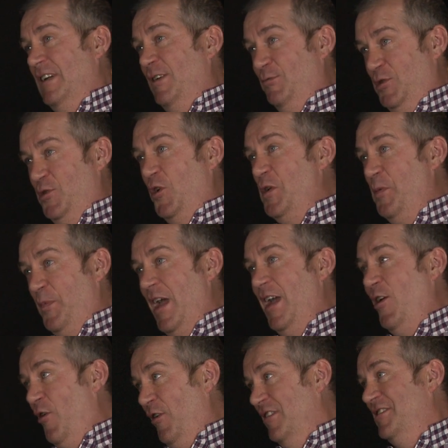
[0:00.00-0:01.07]
It was Johnny
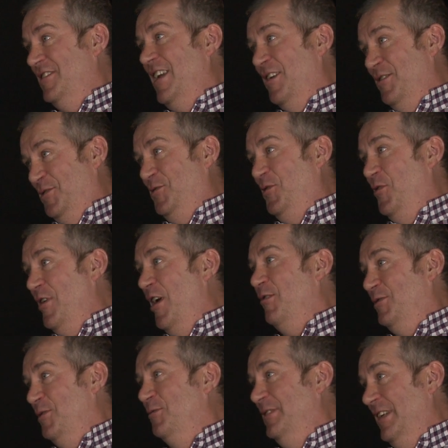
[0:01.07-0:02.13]
Peacock and Stan
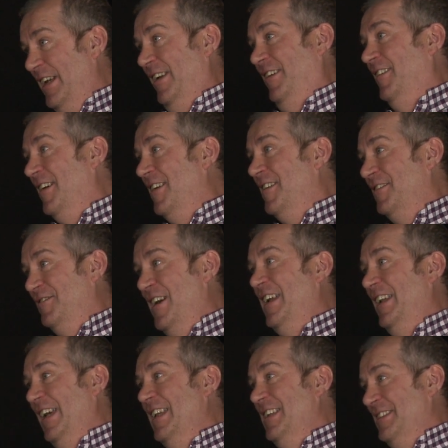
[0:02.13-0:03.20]
Stonehouse who did it,
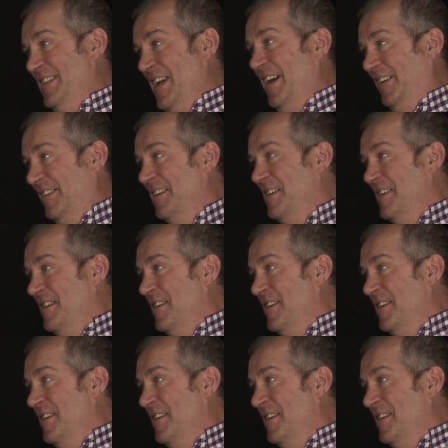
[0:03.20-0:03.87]
tried to get us sacked.